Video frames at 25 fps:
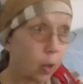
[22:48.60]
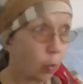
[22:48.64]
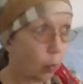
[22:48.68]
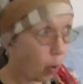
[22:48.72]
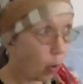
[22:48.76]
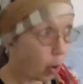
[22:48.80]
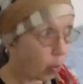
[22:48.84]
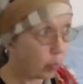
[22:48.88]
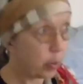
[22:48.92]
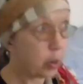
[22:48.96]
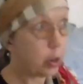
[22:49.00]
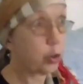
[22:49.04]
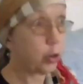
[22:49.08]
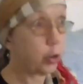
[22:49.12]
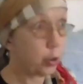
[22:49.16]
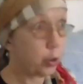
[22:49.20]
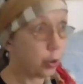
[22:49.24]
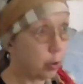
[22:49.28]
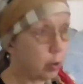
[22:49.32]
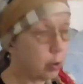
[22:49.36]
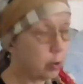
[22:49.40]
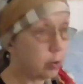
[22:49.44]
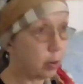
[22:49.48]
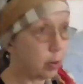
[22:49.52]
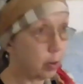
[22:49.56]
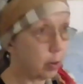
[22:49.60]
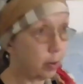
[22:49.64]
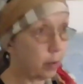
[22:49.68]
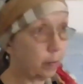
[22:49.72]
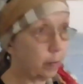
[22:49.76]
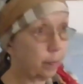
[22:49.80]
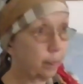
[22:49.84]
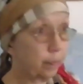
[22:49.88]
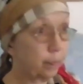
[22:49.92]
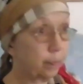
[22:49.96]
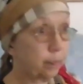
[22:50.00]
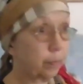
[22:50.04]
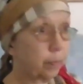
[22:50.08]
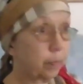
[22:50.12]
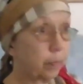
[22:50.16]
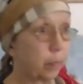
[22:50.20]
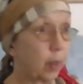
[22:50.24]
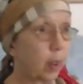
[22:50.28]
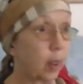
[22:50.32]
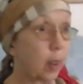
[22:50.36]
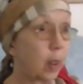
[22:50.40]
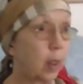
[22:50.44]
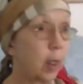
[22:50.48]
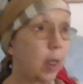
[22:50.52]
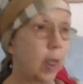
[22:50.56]
What we should do
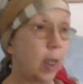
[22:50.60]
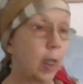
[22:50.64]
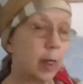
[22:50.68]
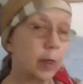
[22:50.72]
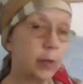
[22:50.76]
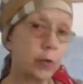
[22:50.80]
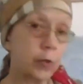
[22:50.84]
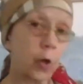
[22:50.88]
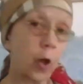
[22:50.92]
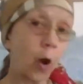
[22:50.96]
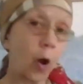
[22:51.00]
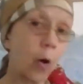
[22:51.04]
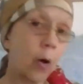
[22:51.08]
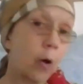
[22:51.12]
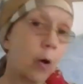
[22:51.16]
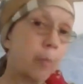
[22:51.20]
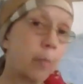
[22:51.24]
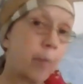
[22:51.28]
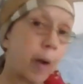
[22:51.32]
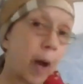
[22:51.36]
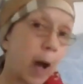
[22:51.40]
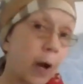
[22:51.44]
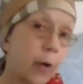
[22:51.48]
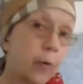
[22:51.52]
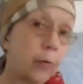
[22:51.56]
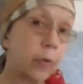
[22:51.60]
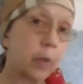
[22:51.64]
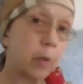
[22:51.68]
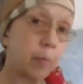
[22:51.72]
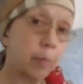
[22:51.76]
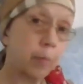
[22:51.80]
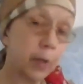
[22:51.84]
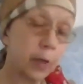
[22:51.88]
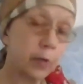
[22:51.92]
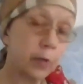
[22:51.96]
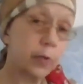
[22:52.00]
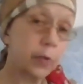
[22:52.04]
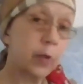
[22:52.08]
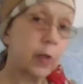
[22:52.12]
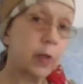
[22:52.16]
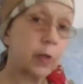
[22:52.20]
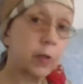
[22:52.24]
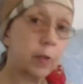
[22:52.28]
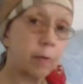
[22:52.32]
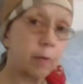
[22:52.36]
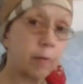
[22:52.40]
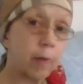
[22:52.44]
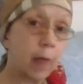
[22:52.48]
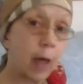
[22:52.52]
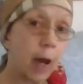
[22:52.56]
is go about the
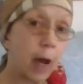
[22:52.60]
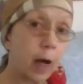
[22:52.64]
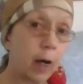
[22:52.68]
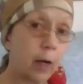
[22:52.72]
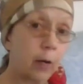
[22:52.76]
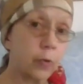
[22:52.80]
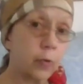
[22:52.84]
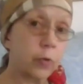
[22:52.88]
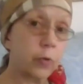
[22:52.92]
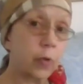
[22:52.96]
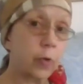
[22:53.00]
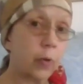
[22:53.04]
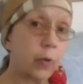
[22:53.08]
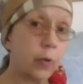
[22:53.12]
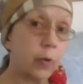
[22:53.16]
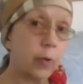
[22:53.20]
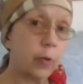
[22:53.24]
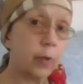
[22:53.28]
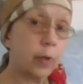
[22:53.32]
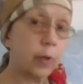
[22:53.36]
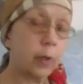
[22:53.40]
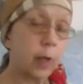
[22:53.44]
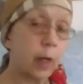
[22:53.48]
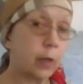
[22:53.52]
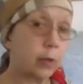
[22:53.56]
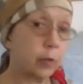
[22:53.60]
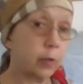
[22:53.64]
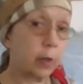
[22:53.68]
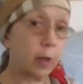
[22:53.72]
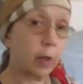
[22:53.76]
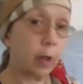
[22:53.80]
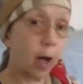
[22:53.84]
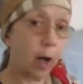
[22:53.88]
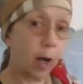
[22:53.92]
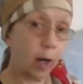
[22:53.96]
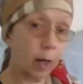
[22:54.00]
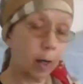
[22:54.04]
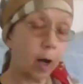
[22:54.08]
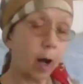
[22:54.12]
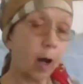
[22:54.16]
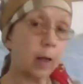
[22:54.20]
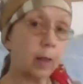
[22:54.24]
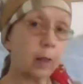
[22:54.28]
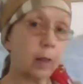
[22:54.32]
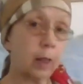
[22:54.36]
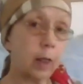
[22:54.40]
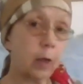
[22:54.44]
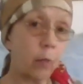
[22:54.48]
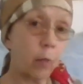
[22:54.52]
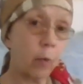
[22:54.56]
business of the household as a
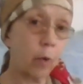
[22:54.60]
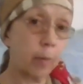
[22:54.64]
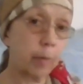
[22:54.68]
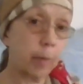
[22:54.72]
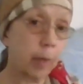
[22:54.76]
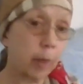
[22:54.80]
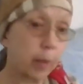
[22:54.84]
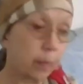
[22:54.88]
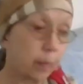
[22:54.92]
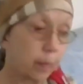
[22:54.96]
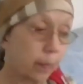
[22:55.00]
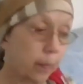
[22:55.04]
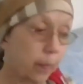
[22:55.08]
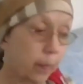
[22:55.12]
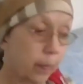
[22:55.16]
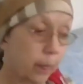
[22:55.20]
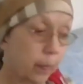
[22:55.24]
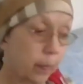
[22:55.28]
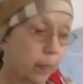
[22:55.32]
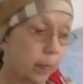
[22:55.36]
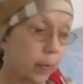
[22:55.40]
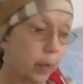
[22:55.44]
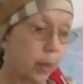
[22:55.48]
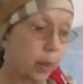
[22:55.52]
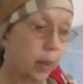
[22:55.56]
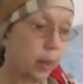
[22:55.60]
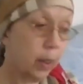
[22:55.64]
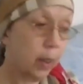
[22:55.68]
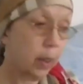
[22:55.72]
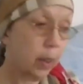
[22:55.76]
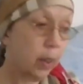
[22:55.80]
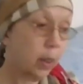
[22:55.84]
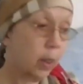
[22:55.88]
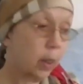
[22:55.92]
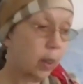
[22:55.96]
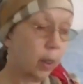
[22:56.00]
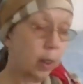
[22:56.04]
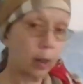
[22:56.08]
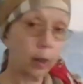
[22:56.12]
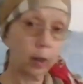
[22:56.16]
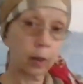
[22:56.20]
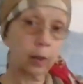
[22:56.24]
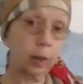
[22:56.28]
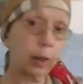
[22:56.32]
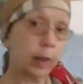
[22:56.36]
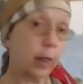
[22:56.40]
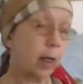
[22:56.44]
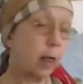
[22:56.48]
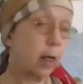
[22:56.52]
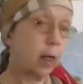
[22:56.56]
godly woman,
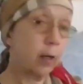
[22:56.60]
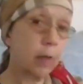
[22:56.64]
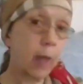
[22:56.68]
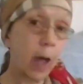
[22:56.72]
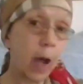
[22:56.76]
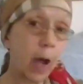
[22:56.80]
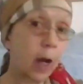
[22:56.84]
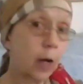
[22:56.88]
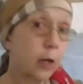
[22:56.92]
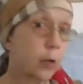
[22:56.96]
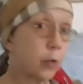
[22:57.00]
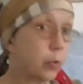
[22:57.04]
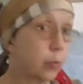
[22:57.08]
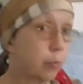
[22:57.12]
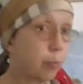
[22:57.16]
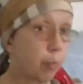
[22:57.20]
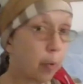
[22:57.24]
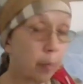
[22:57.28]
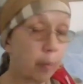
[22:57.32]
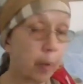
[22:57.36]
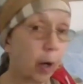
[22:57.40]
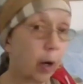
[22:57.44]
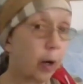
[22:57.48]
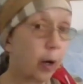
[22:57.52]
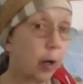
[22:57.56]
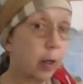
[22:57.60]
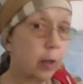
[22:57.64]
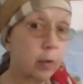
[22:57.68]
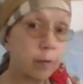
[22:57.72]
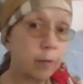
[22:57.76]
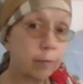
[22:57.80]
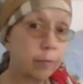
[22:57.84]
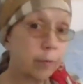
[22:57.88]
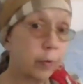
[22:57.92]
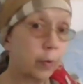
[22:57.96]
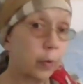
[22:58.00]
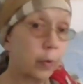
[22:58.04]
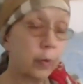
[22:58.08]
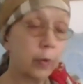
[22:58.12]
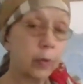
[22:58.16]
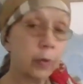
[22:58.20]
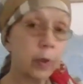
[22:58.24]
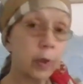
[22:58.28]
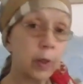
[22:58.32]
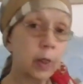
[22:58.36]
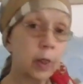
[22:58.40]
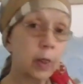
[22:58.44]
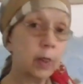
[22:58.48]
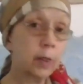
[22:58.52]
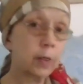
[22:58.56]
cleaning the house, preparing the food,
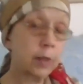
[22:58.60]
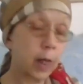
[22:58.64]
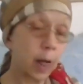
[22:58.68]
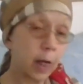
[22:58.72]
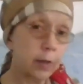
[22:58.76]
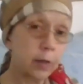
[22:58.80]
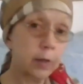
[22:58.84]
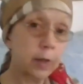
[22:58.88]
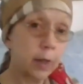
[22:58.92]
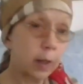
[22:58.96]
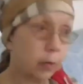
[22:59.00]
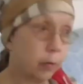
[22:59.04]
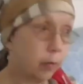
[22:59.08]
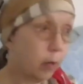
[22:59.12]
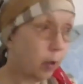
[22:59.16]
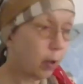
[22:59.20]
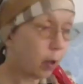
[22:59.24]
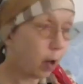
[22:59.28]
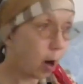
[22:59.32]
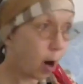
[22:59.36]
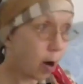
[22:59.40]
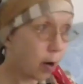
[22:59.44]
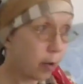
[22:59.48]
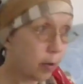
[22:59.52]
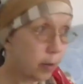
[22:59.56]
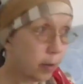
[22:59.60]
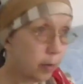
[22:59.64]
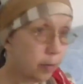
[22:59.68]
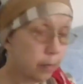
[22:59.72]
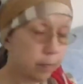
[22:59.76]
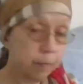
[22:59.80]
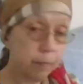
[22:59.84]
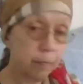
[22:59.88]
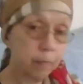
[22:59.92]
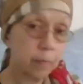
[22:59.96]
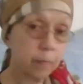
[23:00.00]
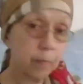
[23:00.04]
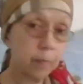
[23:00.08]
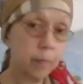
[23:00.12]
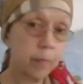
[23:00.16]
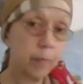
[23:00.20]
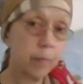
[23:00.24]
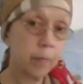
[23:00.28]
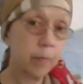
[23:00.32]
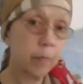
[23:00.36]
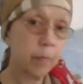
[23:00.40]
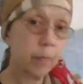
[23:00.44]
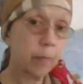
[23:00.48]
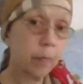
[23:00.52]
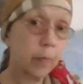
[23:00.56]
tending the garden,
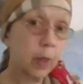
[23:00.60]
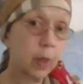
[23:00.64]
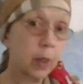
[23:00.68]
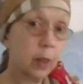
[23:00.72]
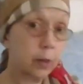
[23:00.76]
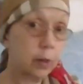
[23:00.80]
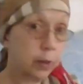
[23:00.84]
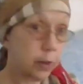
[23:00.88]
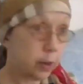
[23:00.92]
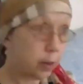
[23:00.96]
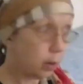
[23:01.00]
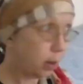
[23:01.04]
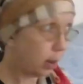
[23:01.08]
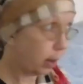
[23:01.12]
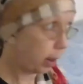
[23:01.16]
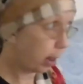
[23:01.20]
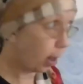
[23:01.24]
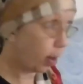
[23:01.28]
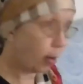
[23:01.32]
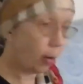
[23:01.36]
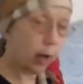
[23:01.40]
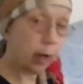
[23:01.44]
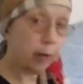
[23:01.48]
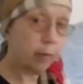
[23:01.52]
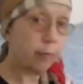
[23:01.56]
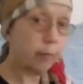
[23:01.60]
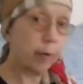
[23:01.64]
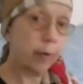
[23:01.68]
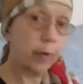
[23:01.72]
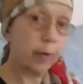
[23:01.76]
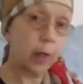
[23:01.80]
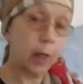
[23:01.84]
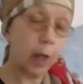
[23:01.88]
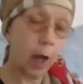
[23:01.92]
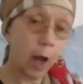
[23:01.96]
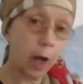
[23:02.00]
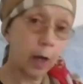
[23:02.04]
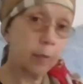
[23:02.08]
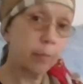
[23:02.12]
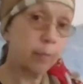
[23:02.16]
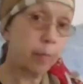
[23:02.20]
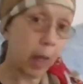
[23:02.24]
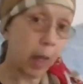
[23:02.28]
caring for the young